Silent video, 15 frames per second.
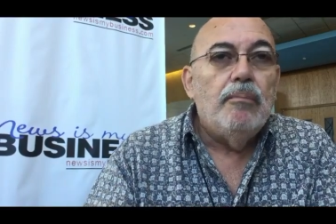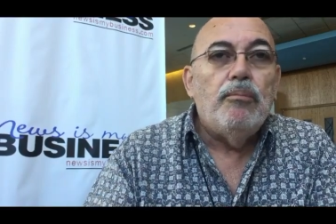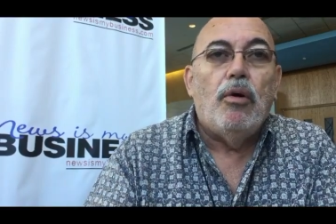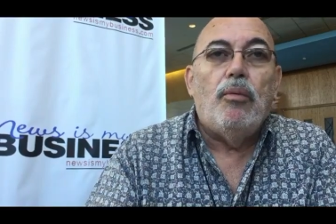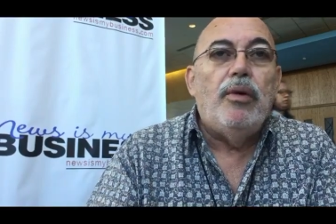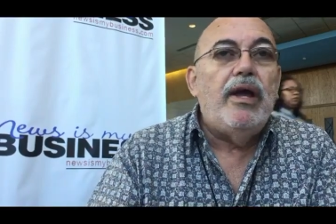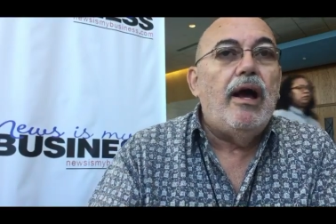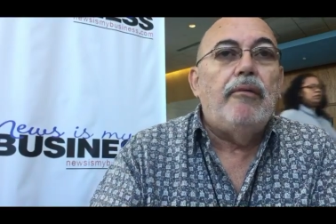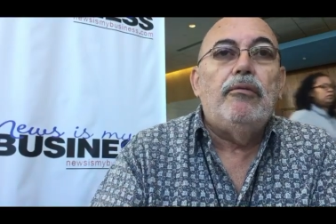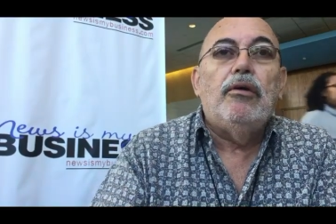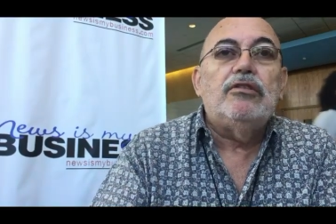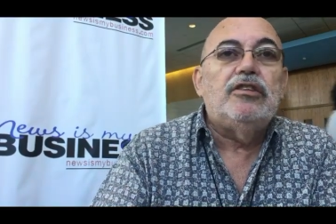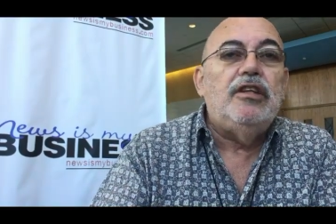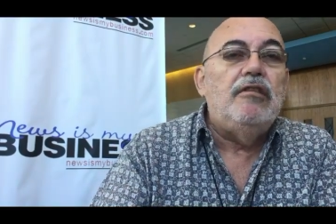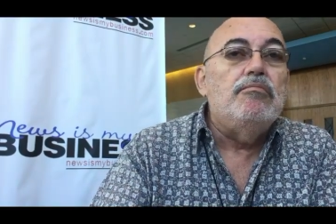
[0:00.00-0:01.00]
but we have
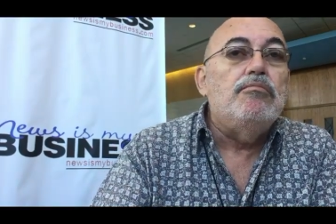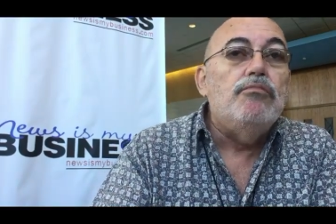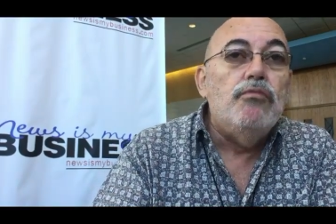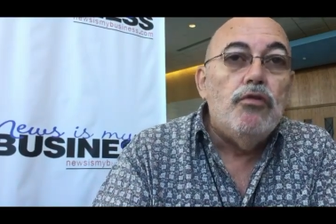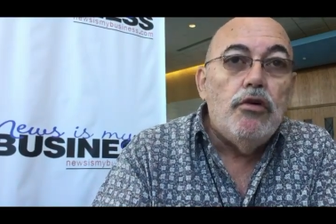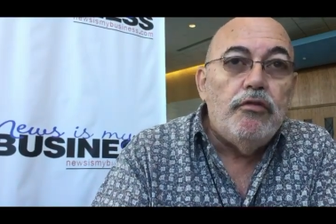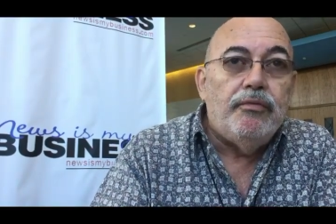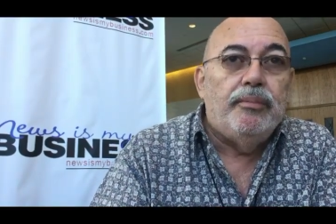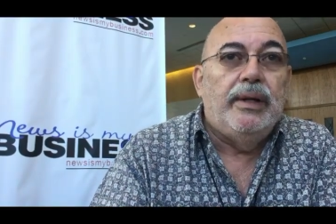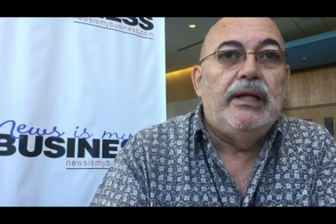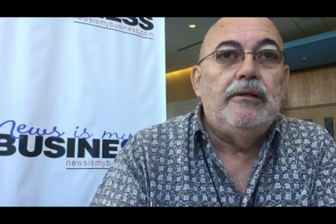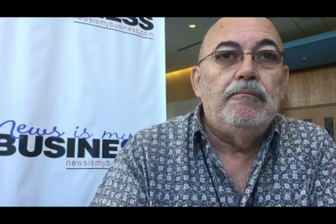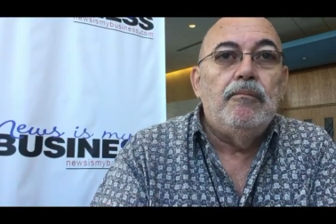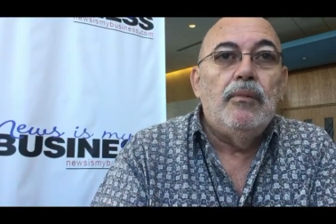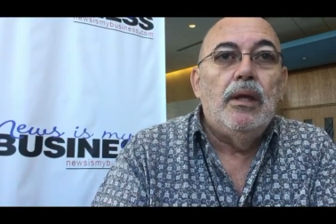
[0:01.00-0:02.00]
not seen
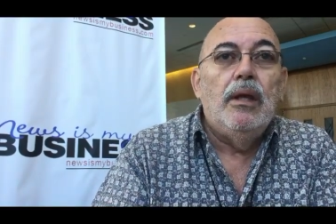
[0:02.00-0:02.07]
movement